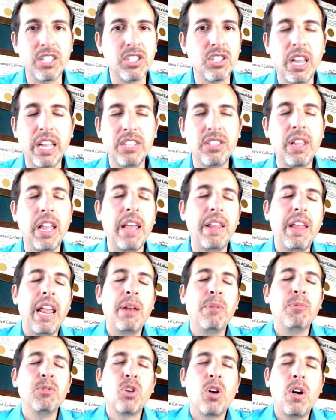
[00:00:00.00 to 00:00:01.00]
It's it, and,
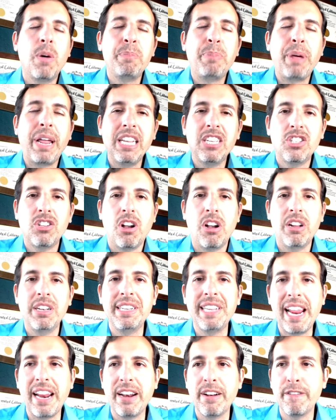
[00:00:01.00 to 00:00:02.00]
and it was all based
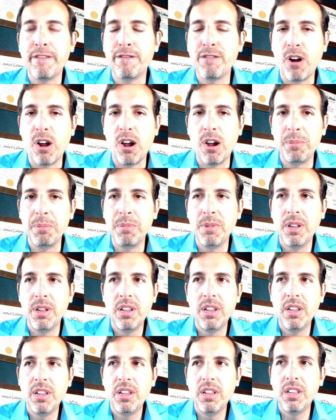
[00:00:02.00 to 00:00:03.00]
on data from
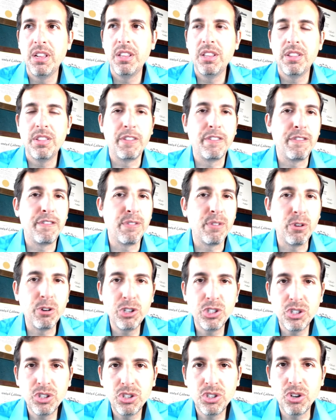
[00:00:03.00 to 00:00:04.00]
the
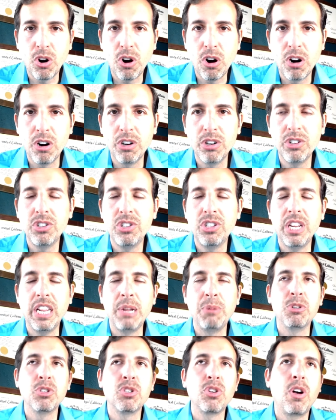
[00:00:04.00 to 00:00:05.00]
first SARS.
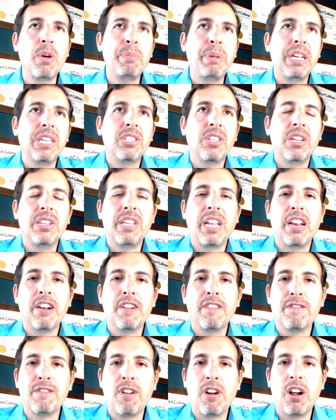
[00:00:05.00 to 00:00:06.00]
It was all based on
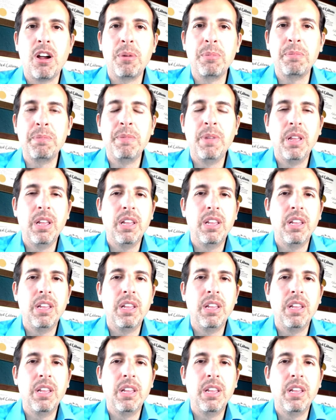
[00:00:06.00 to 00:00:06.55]
data from